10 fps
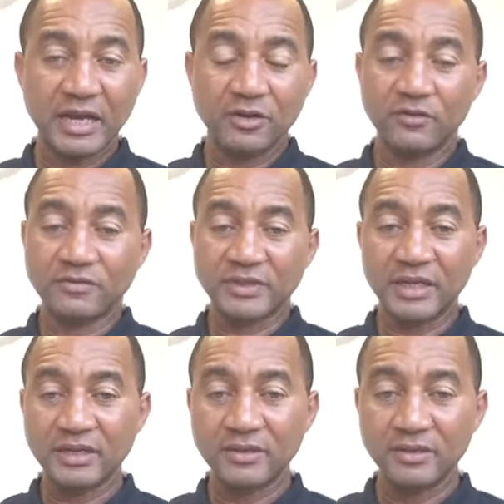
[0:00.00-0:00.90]
and you've
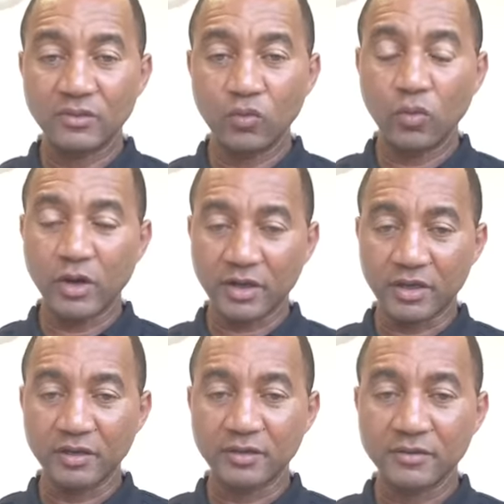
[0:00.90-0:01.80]
started
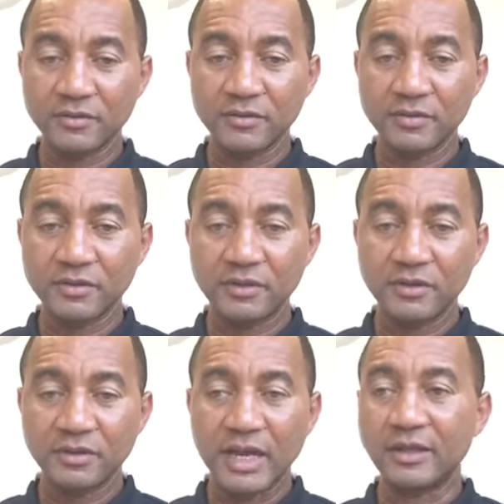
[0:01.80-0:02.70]
working
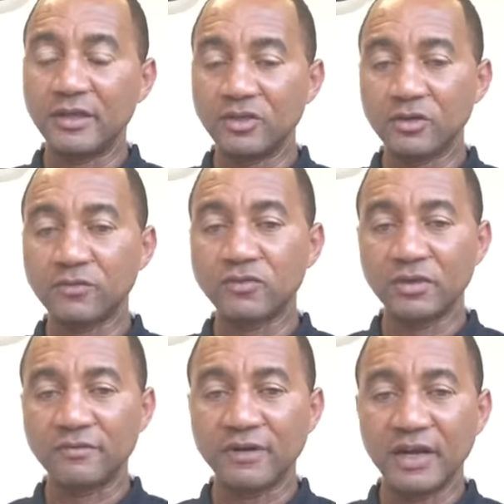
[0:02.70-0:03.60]
at the age of
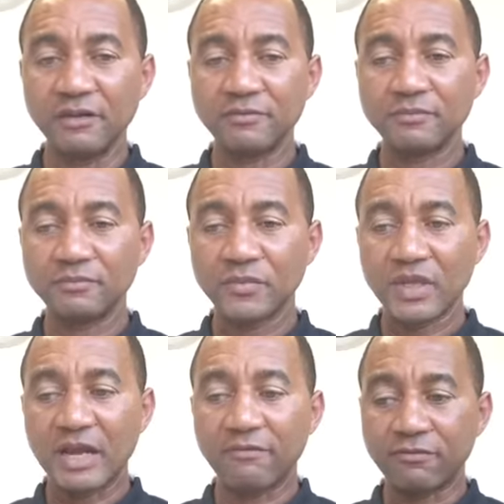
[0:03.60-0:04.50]
25,
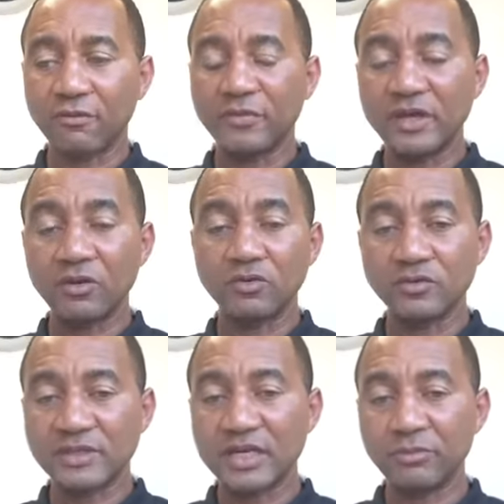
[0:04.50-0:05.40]
and from then on
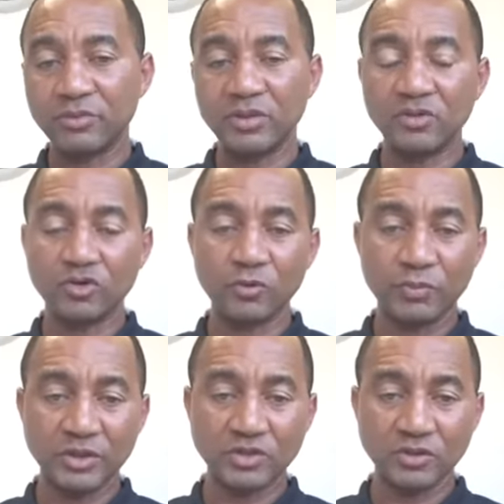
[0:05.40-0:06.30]
you started building your
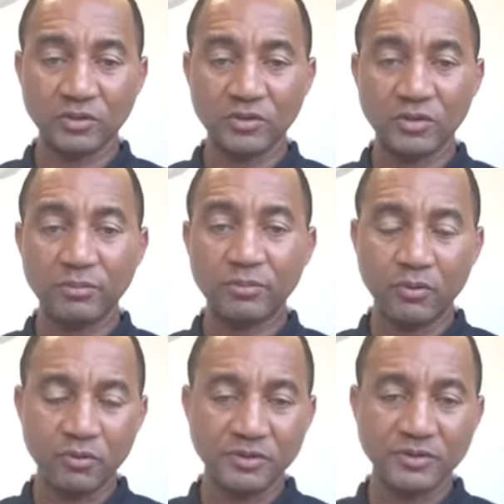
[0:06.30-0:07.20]
pension
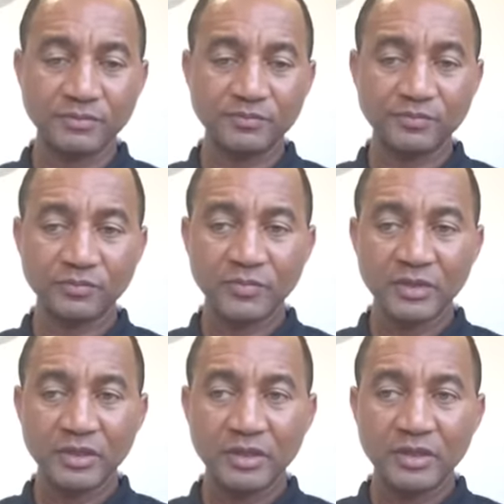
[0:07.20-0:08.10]
pot.
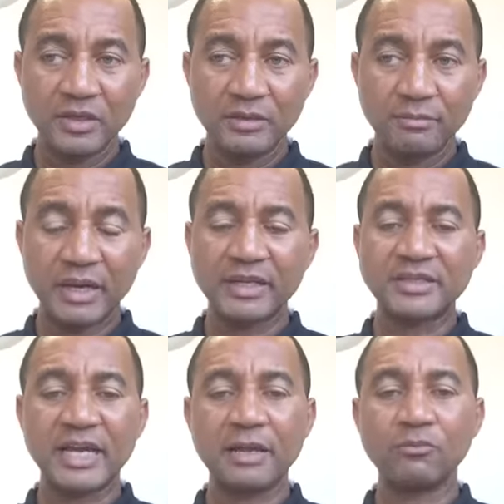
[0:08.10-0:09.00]
By the
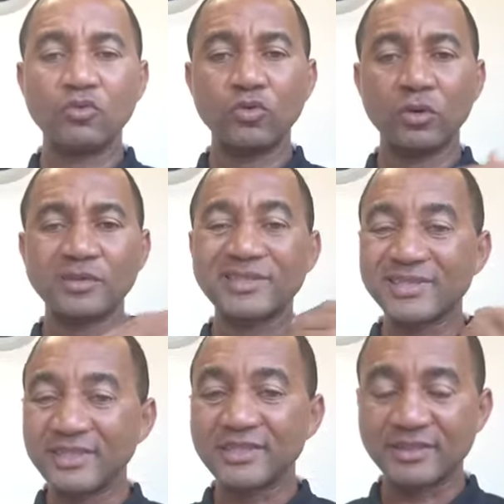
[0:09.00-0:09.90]
time you are
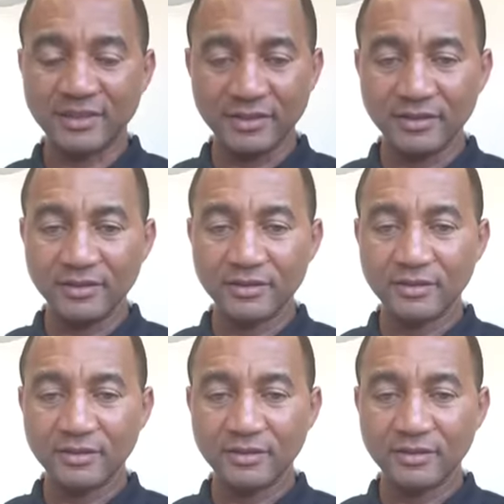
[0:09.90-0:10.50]
60,